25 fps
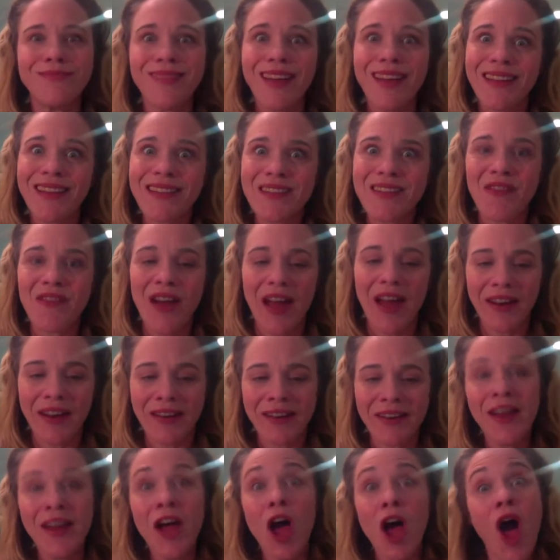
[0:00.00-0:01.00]
It's
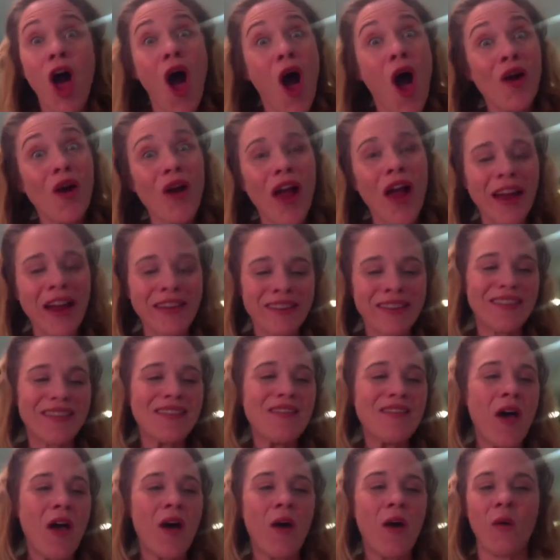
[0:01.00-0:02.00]
fine. All right,
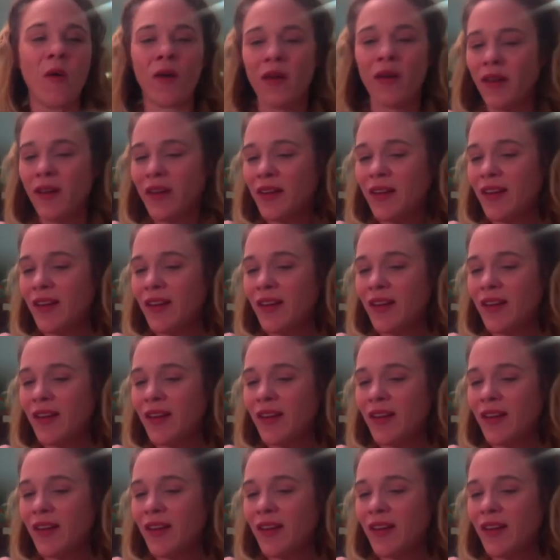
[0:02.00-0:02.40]
so